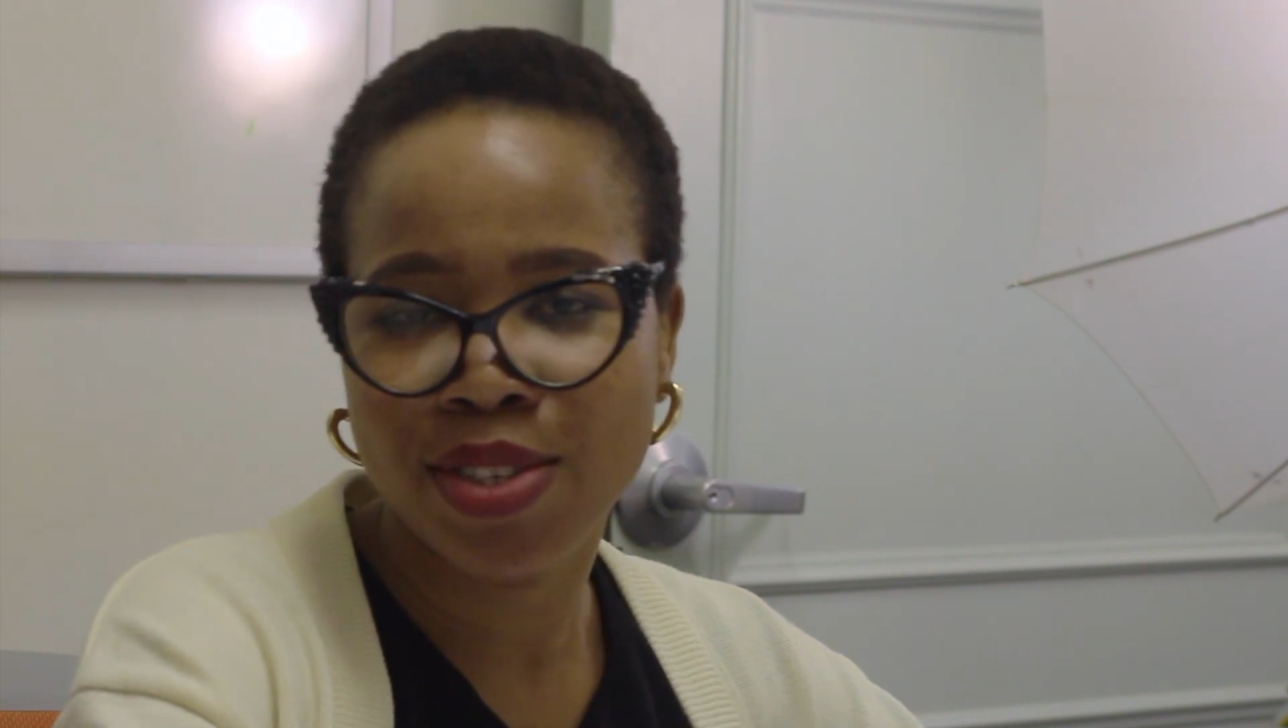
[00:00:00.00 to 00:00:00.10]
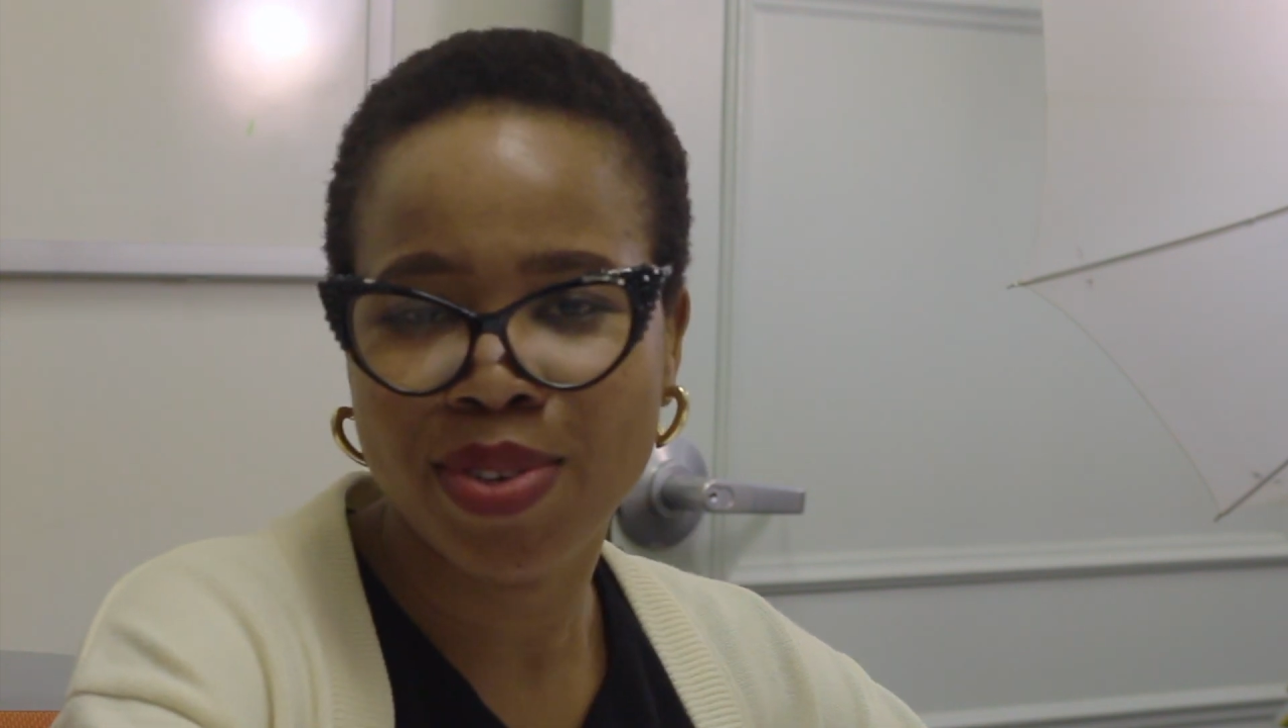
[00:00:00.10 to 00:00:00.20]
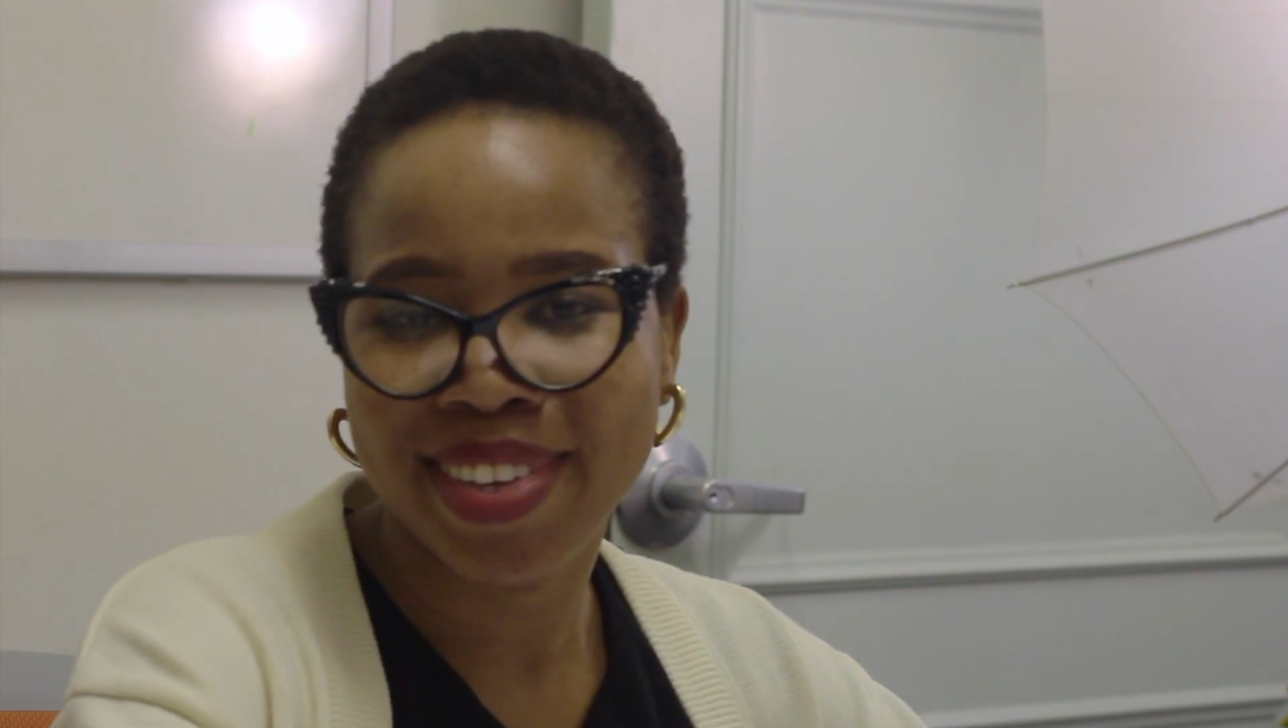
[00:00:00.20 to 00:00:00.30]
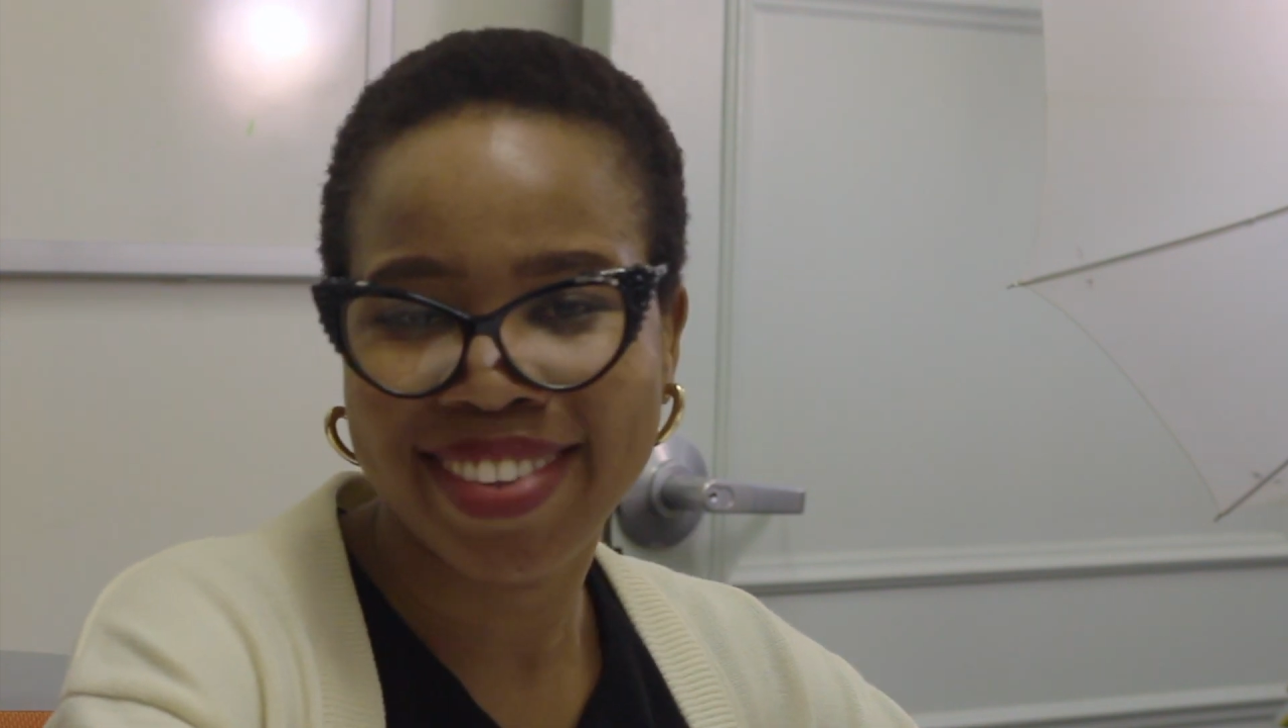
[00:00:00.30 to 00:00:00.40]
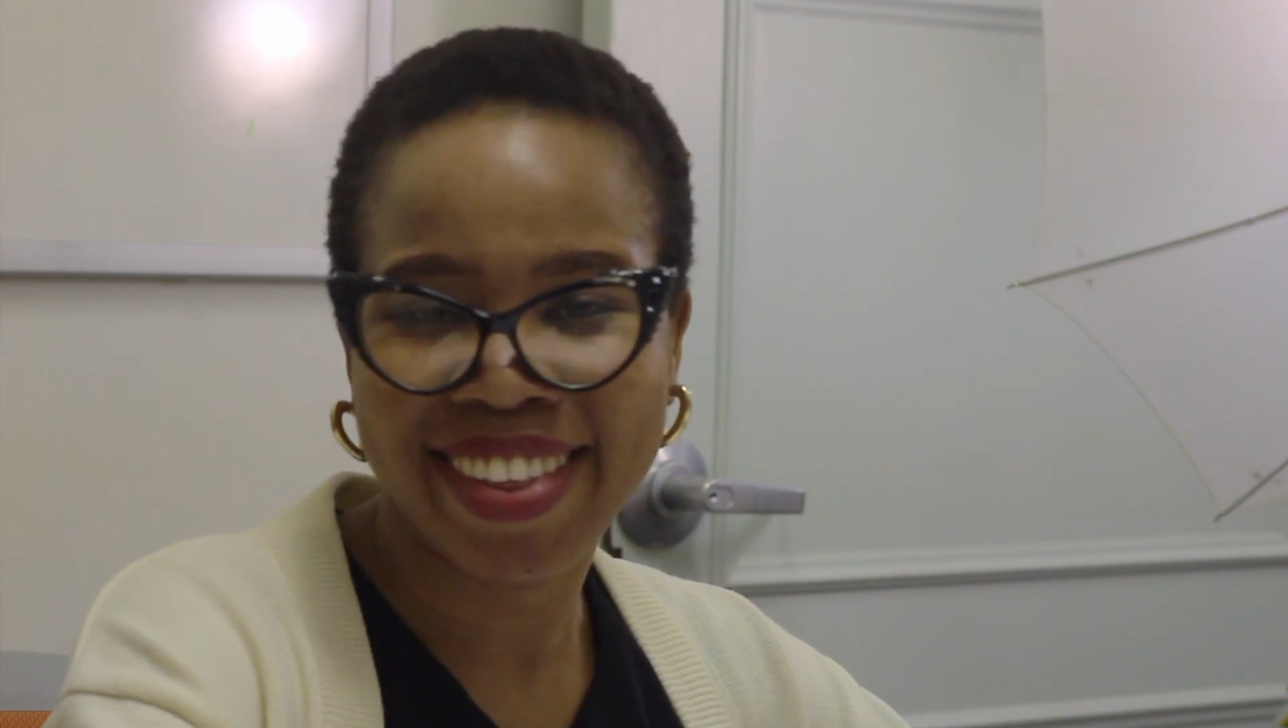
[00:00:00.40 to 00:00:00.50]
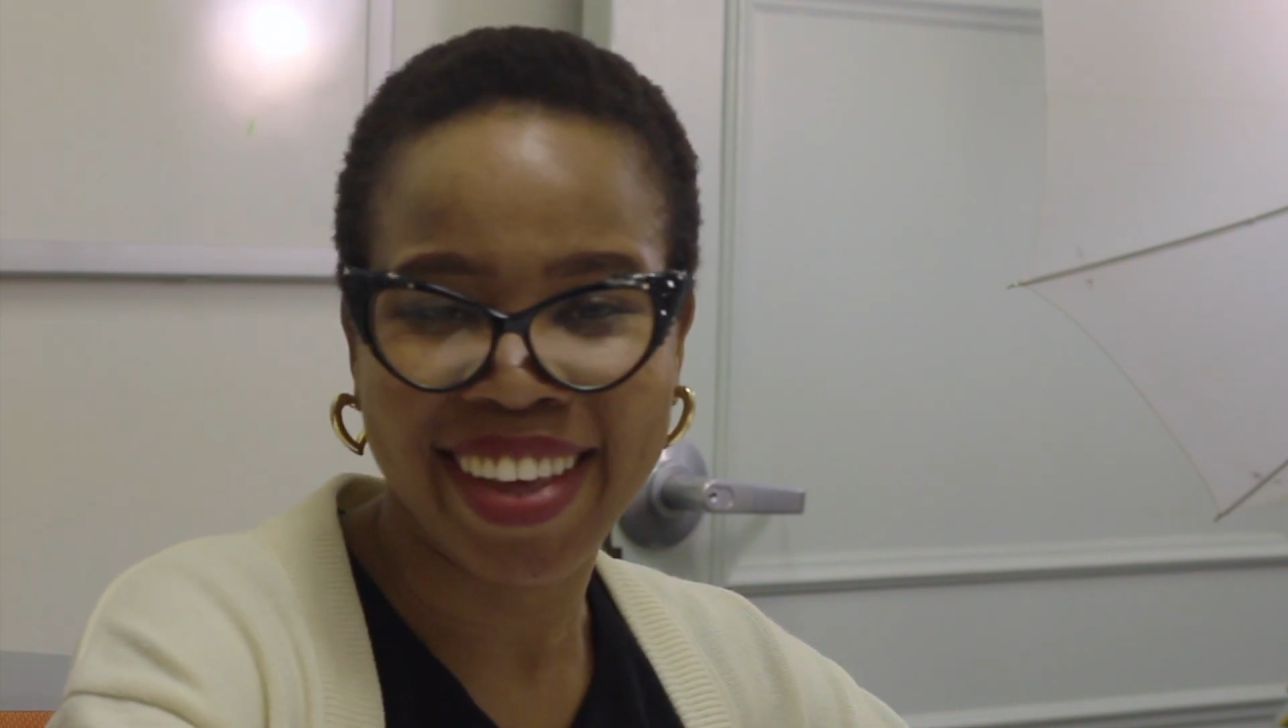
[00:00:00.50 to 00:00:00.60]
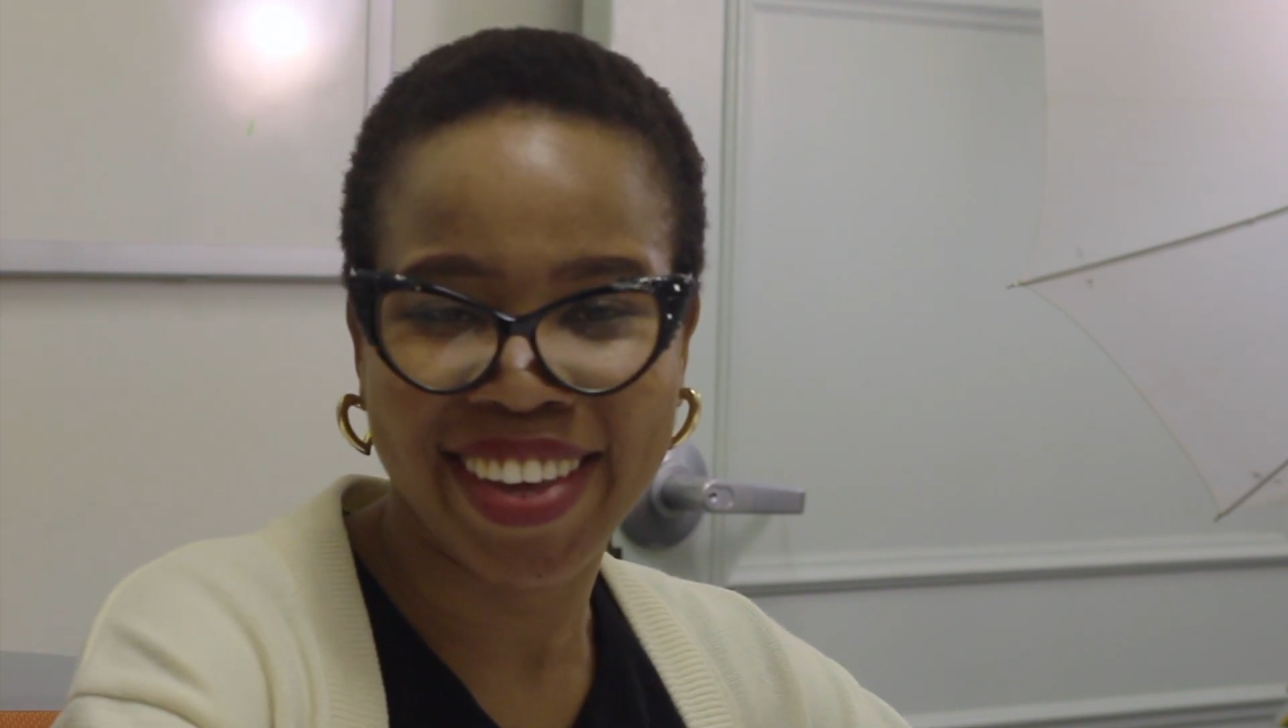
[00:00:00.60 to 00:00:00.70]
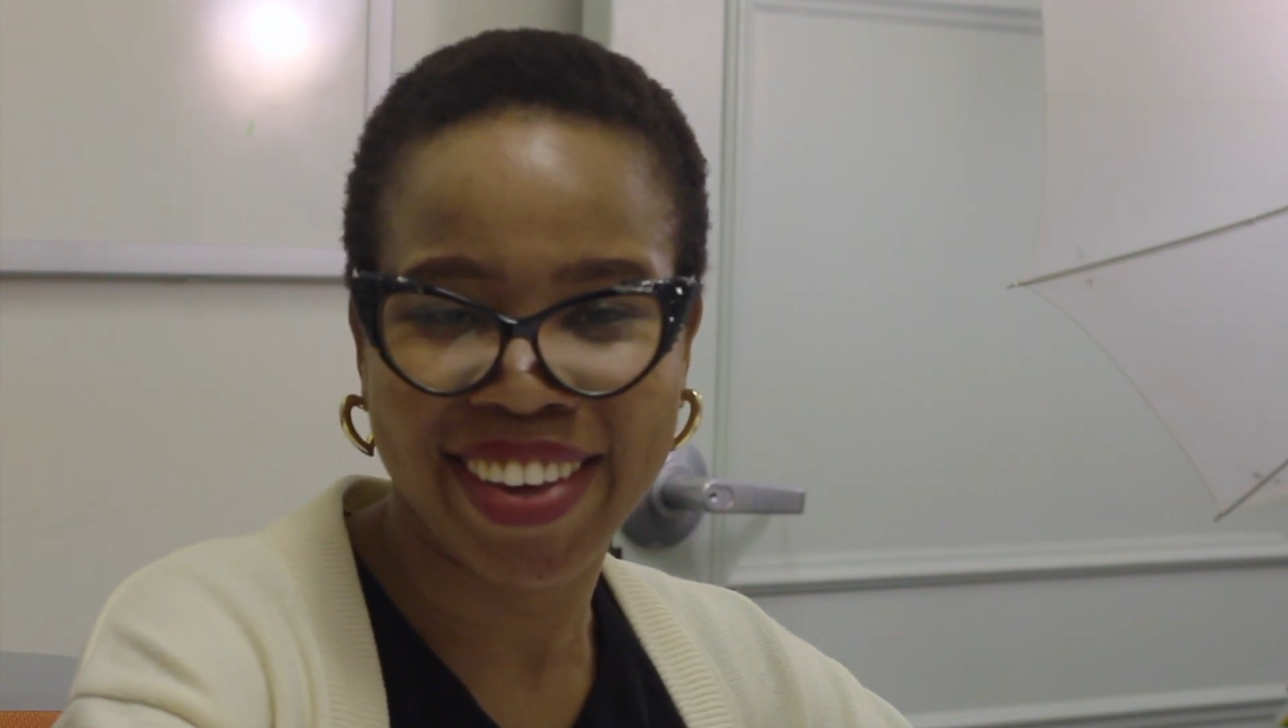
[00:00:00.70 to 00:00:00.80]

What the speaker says: to it. Thank